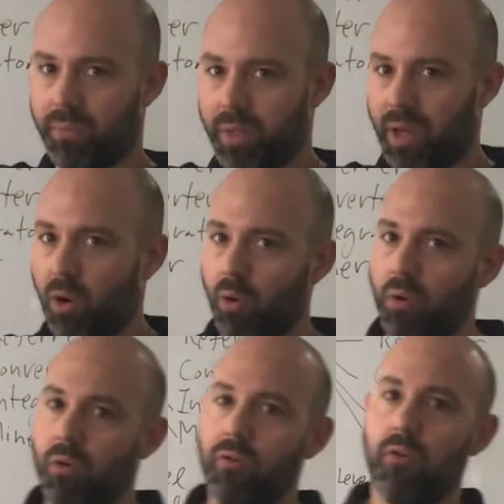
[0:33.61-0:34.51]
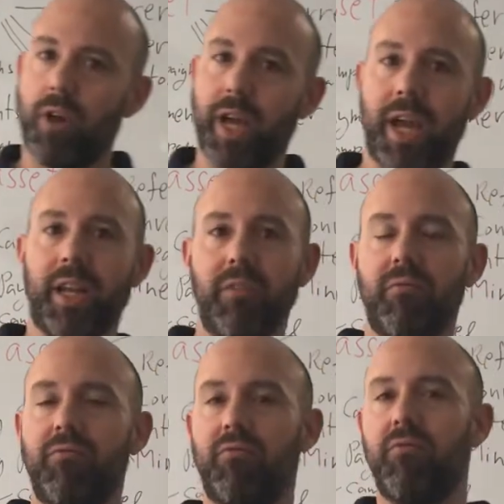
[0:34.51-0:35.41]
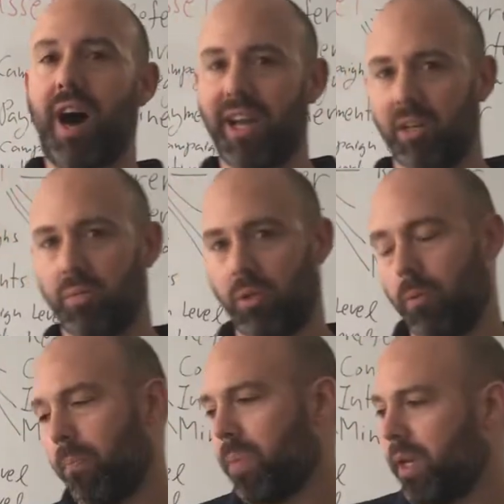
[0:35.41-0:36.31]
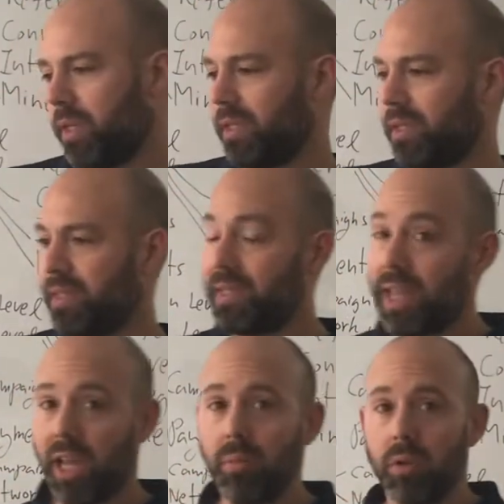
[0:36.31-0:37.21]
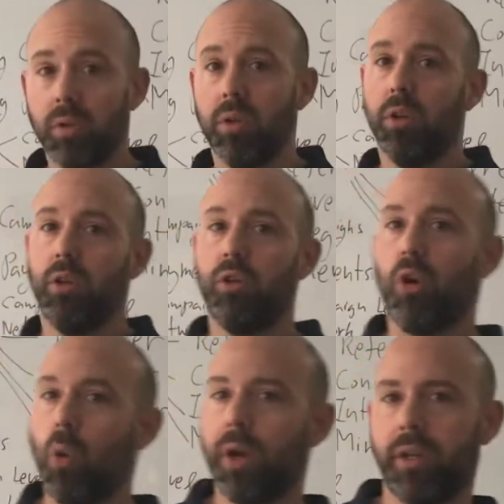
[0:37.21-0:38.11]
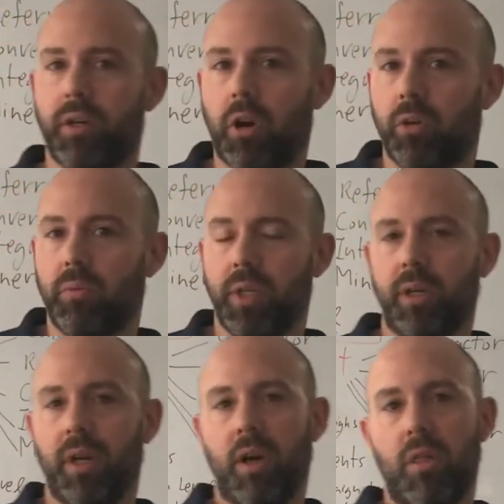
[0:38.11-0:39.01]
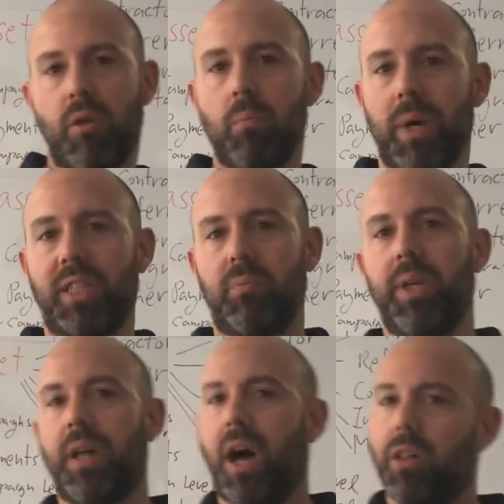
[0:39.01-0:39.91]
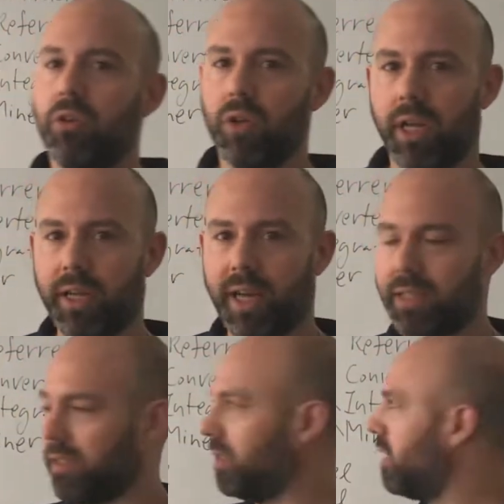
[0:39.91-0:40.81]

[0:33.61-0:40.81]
Now, for any viable, stable token economy, there must be an underlying asset.